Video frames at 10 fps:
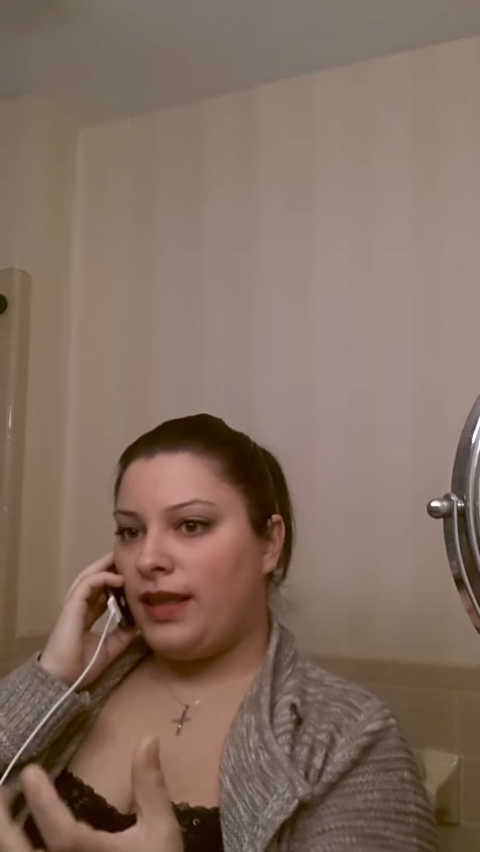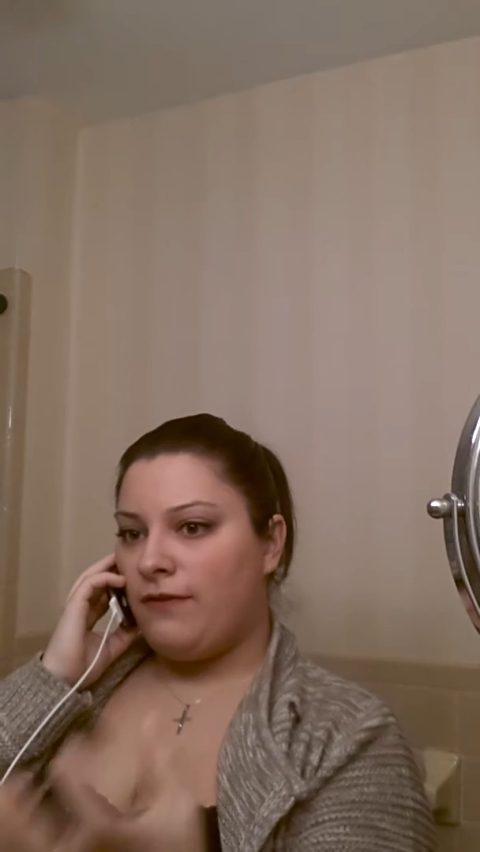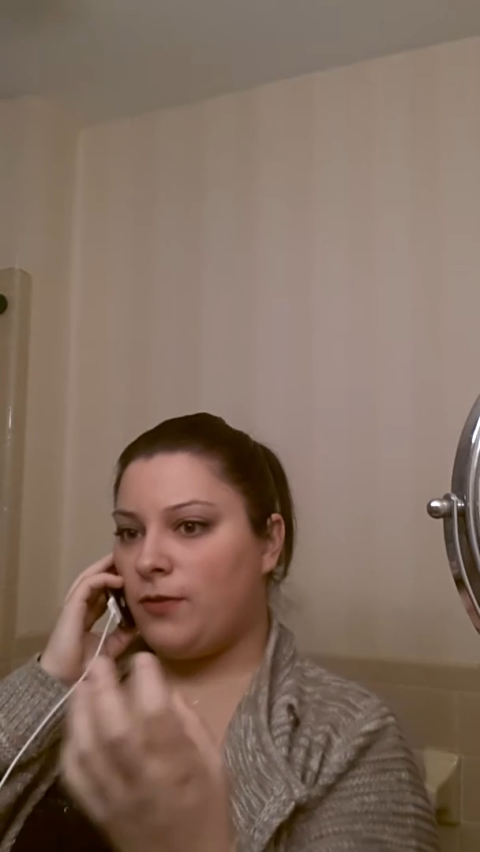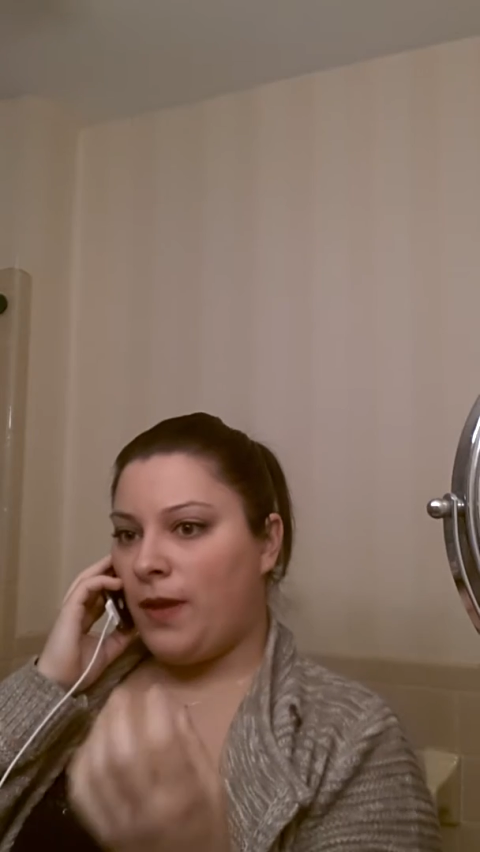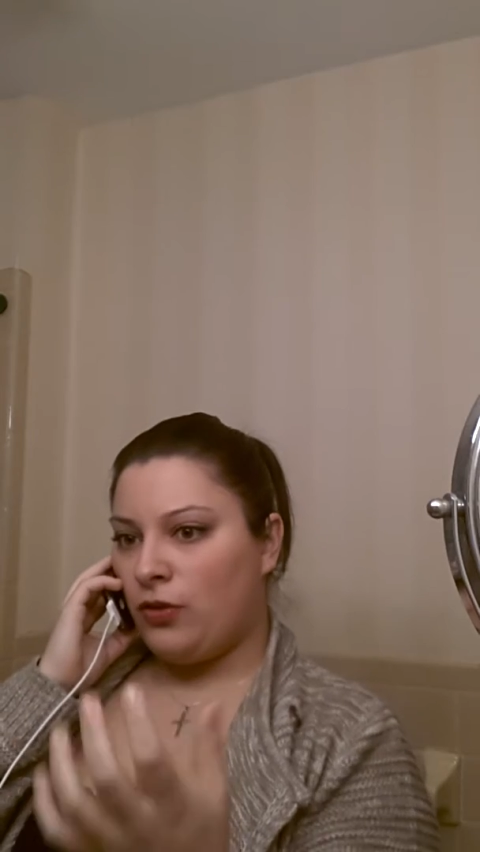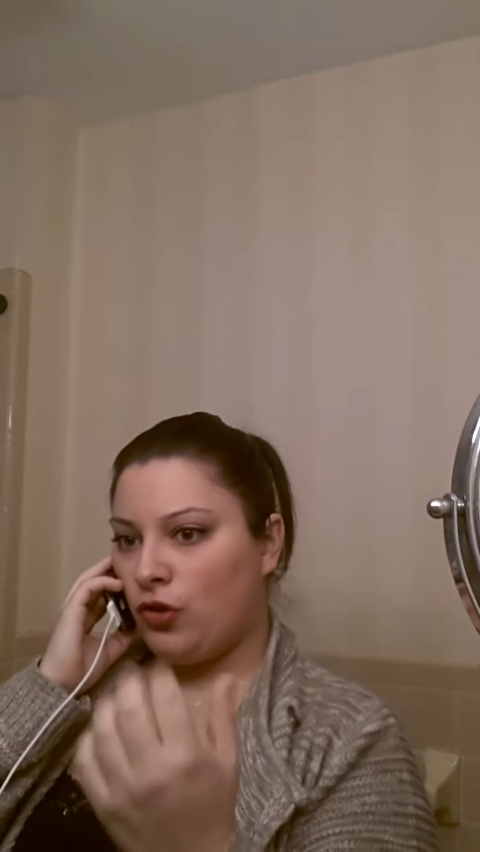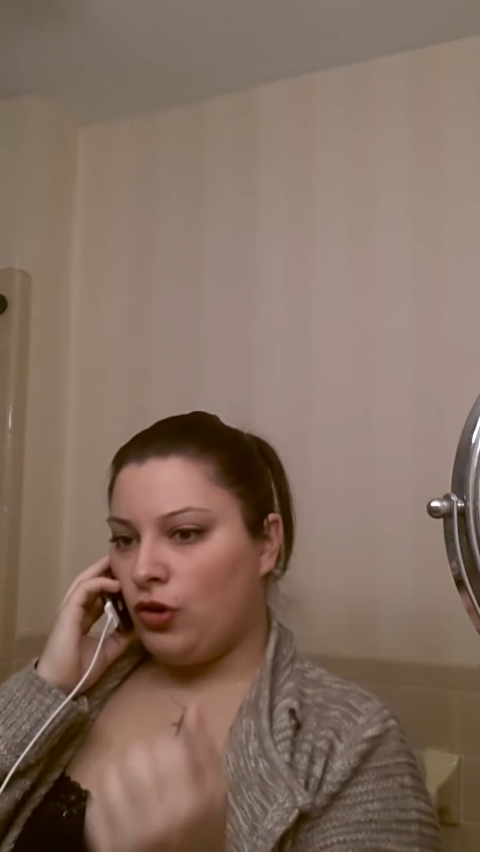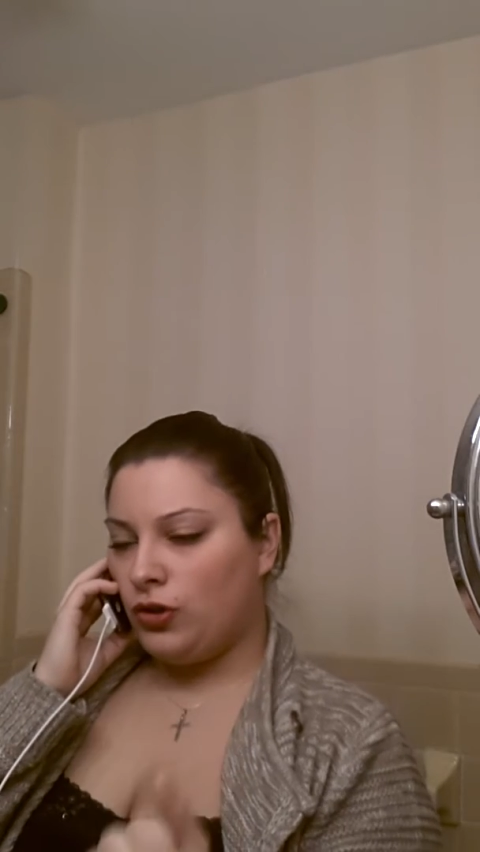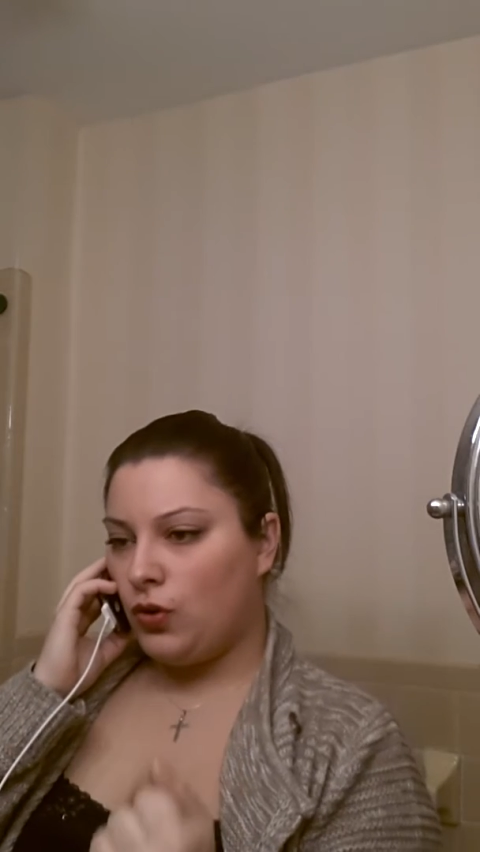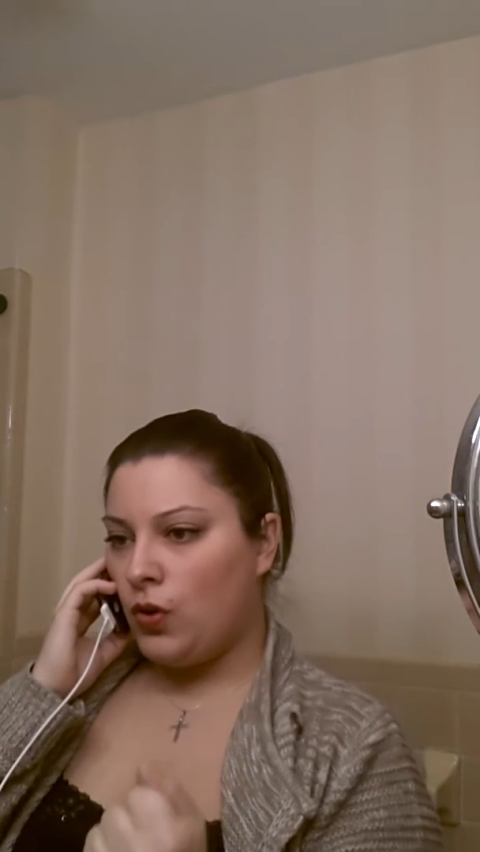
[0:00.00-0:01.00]
they've spent
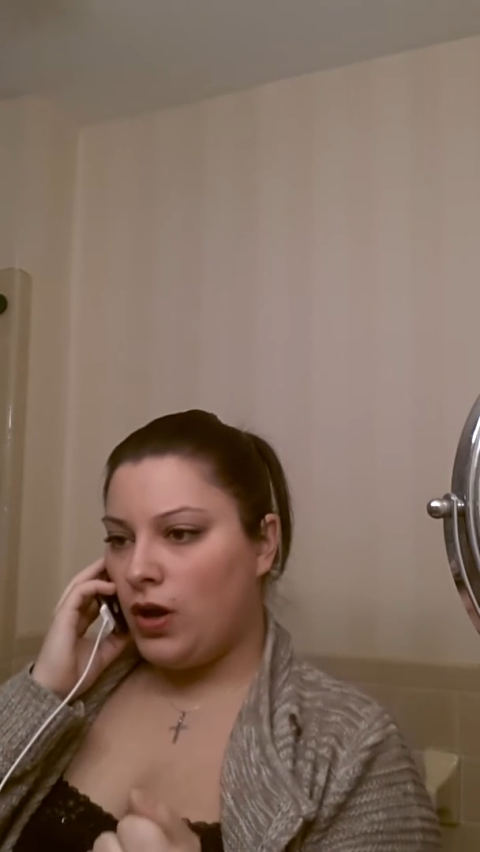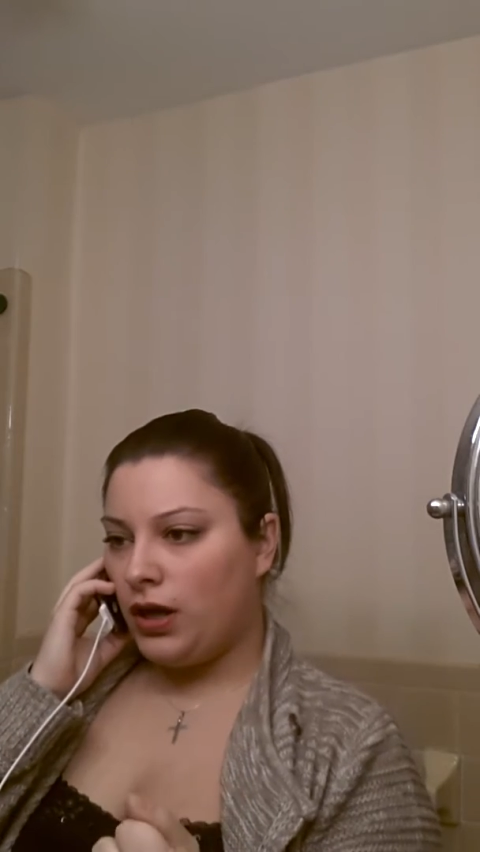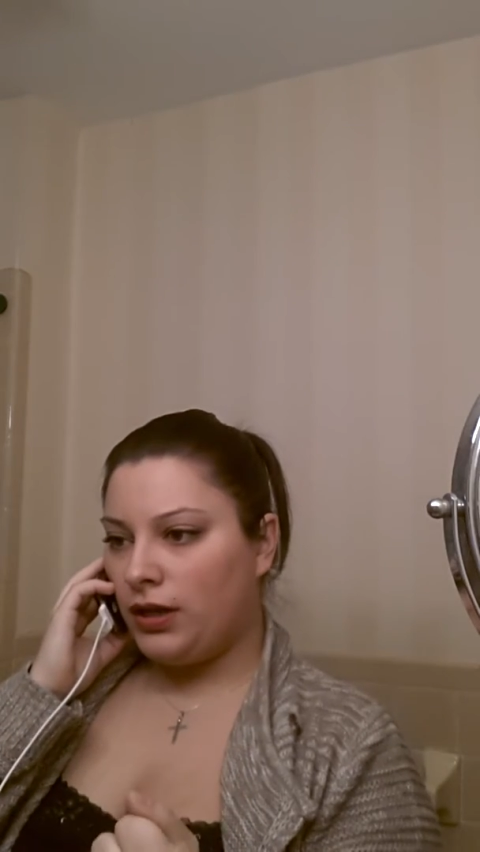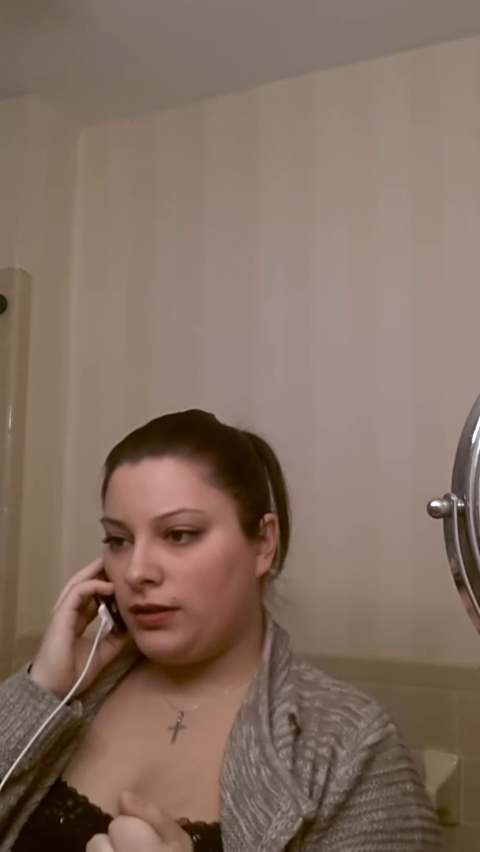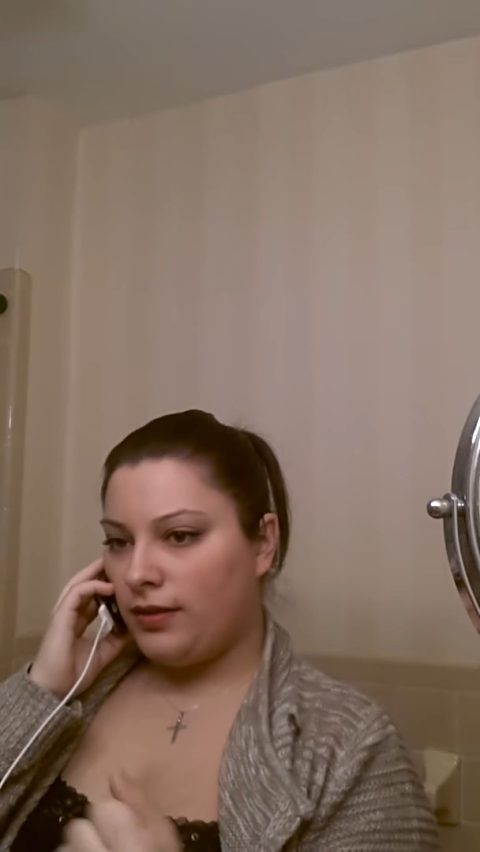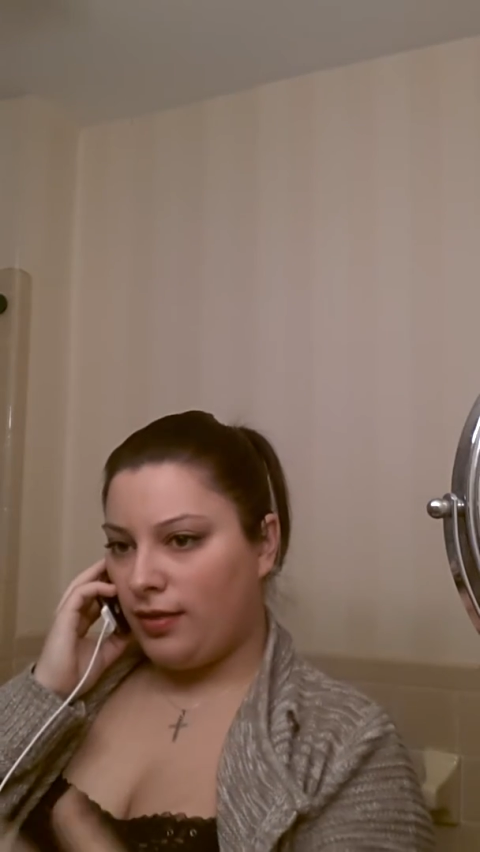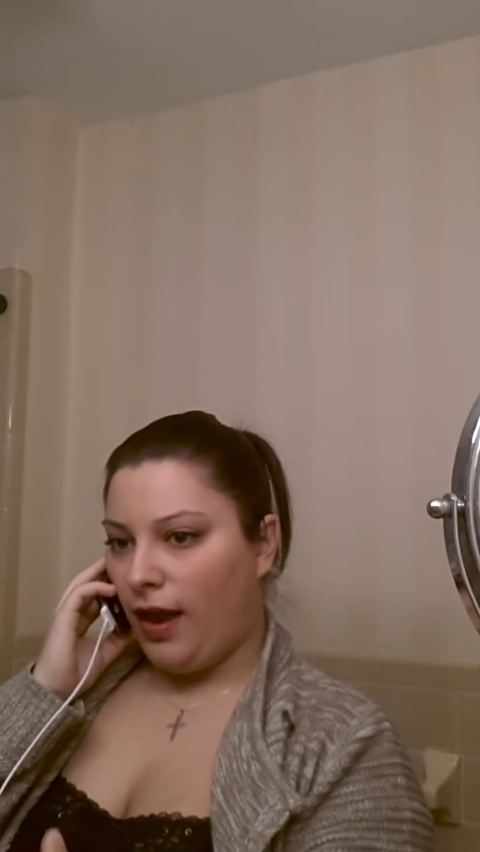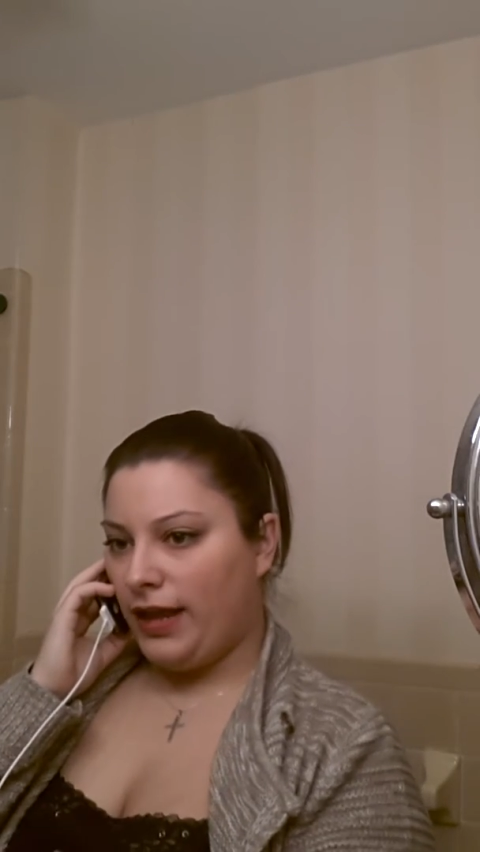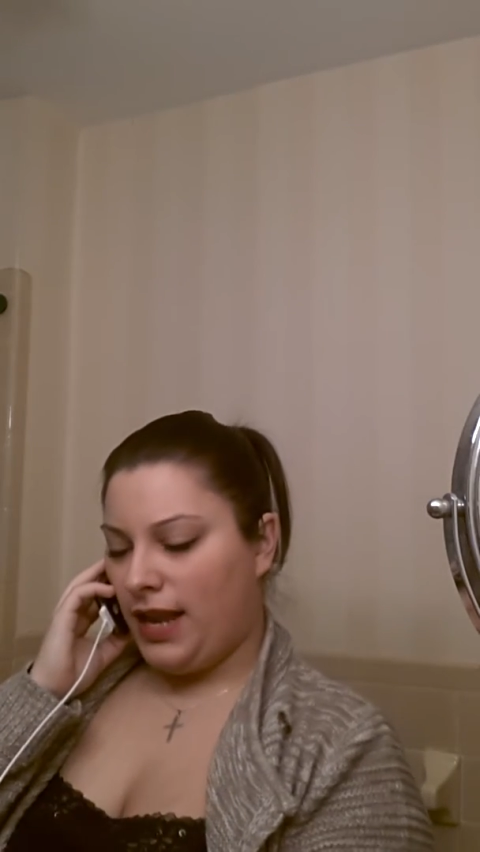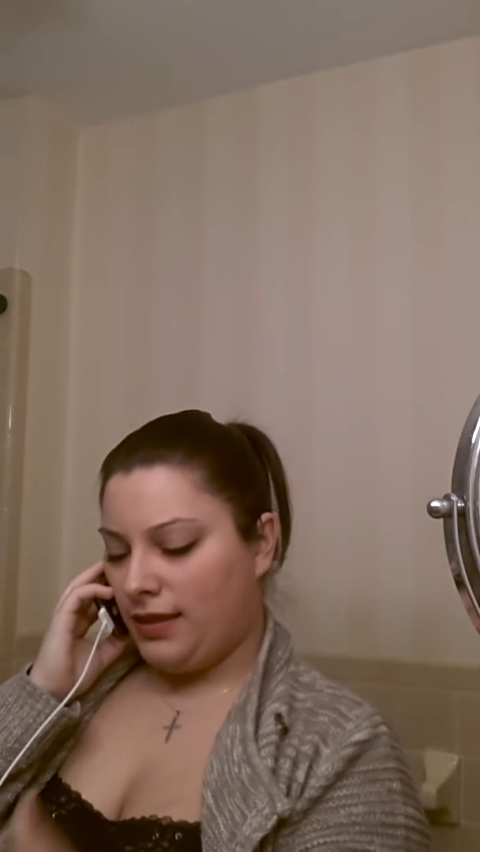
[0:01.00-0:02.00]
so long
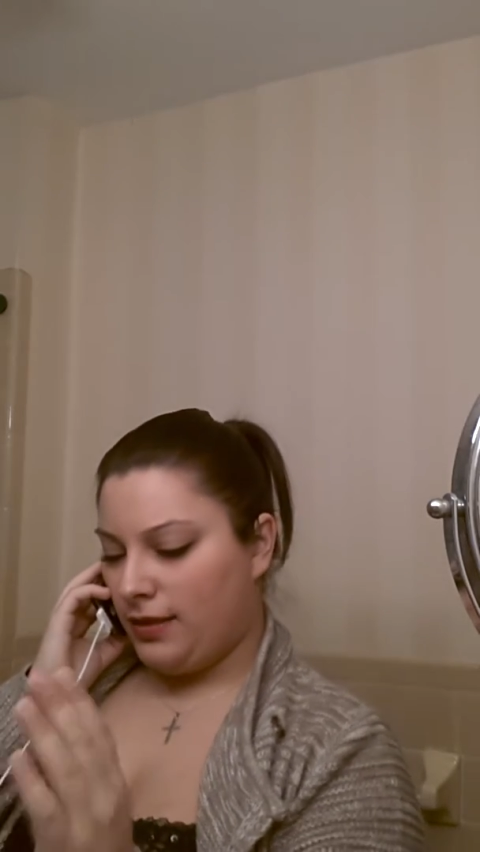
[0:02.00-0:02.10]
deciding